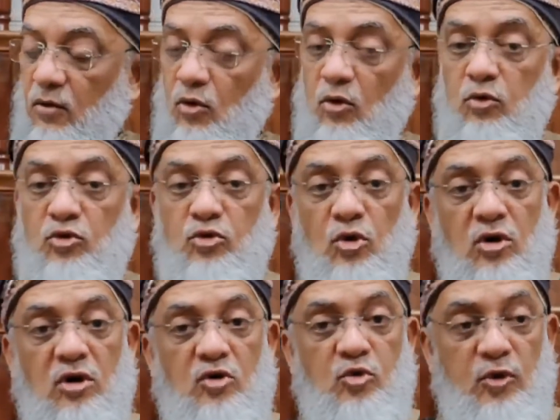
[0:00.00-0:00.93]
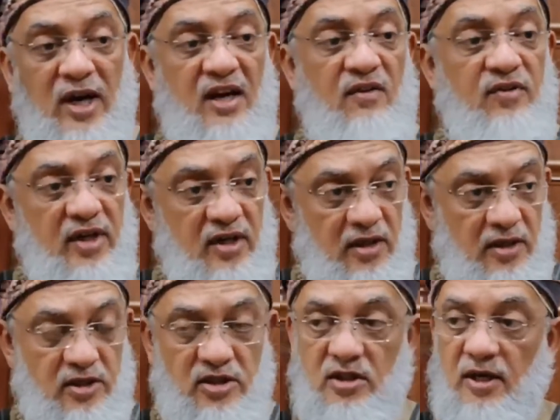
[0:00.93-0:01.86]
who took 12
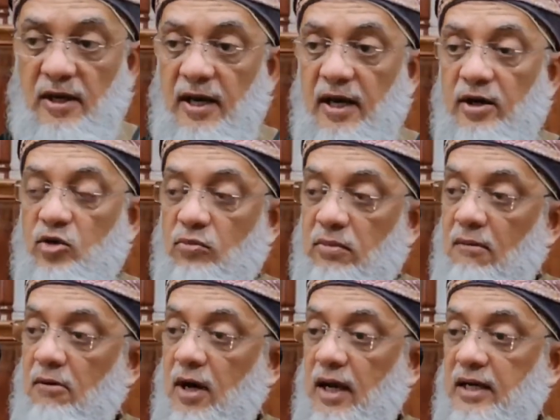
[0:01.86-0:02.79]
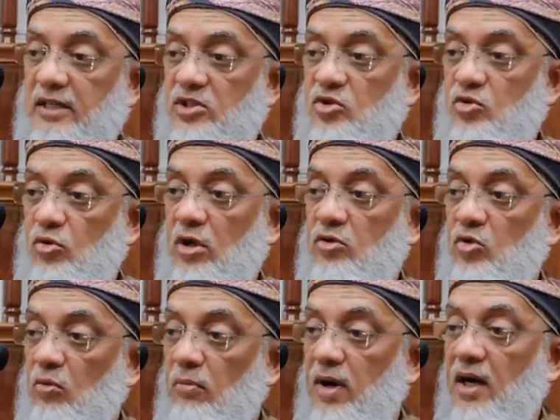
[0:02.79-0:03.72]
years to memorize Surah
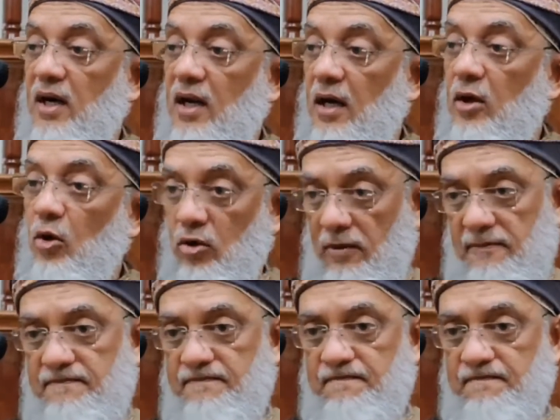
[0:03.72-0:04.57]
Al-Baqarah alone.